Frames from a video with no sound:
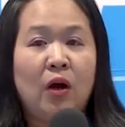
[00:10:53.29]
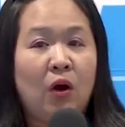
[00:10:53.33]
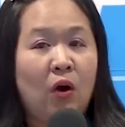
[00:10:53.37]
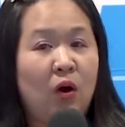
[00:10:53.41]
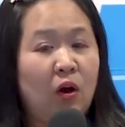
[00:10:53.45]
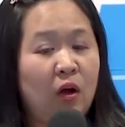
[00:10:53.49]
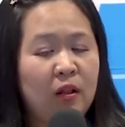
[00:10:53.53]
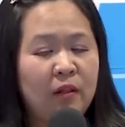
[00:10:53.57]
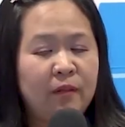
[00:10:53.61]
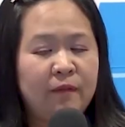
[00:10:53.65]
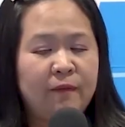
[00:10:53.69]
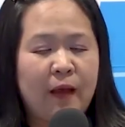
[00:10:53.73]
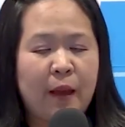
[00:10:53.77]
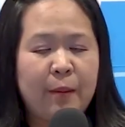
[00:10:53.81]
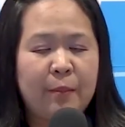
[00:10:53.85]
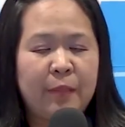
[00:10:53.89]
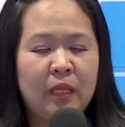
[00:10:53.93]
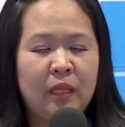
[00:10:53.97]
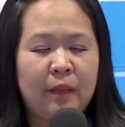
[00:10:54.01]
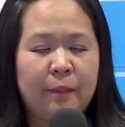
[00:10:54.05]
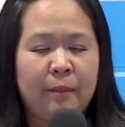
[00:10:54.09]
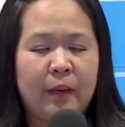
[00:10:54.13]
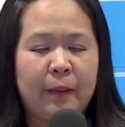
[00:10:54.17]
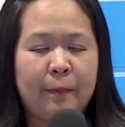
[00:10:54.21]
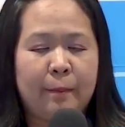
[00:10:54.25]
All
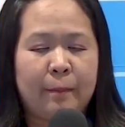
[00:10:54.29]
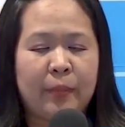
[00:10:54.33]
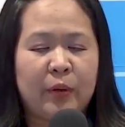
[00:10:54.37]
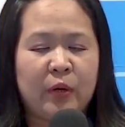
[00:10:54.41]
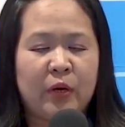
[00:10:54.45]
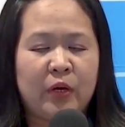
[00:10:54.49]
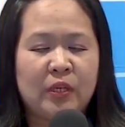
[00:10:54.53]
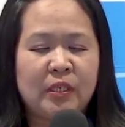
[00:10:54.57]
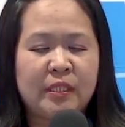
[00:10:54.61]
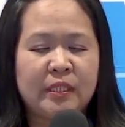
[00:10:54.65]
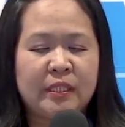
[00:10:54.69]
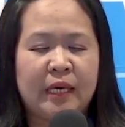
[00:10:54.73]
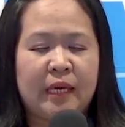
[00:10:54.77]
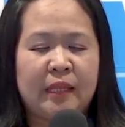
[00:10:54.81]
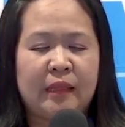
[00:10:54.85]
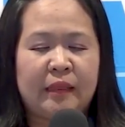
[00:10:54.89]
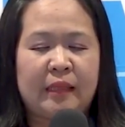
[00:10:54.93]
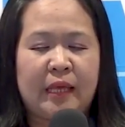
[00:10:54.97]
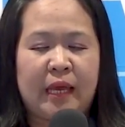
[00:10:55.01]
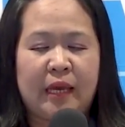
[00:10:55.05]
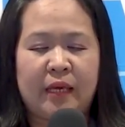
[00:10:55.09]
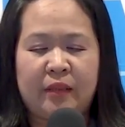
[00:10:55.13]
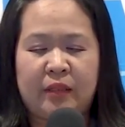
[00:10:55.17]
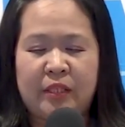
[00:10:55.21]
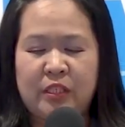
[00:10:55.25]
family members can
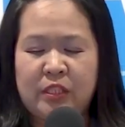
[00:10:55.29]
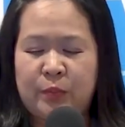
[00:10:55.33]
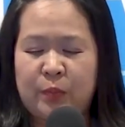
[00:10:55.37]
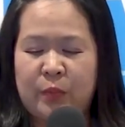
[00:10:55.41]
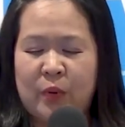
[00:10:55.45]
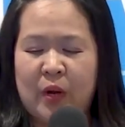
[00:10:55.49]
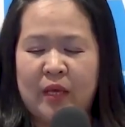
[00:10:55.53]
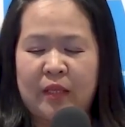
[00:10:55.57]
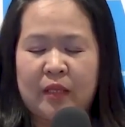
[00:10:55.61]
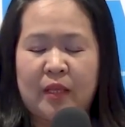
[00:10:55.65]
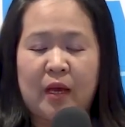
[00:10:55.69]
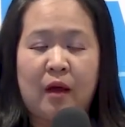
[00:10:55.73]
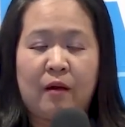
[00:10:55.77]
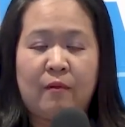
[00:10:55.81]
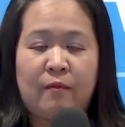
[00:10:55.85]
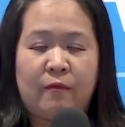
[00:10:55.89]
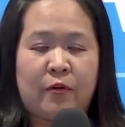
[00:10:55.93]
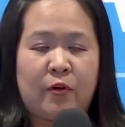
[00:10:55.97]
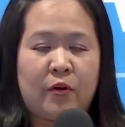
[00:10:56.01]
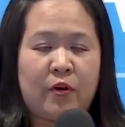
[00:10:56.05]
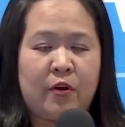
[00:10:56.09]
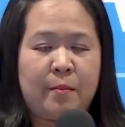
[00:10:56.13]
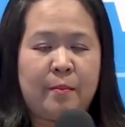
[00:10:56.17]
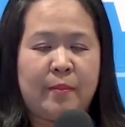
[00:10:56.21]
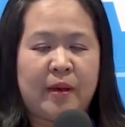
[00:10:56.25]
take this product
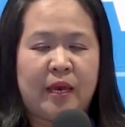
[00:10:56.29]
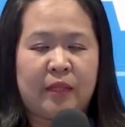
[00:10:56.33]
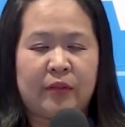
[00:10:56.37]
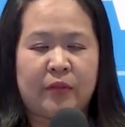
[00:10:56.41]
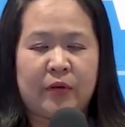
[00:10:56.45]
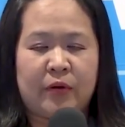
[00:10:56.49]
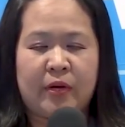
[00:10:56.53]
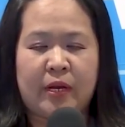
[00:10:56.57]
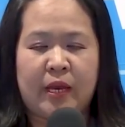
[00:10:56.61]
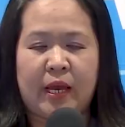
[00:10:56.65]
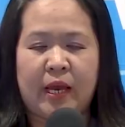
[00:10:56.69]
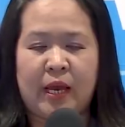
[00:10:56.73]
for better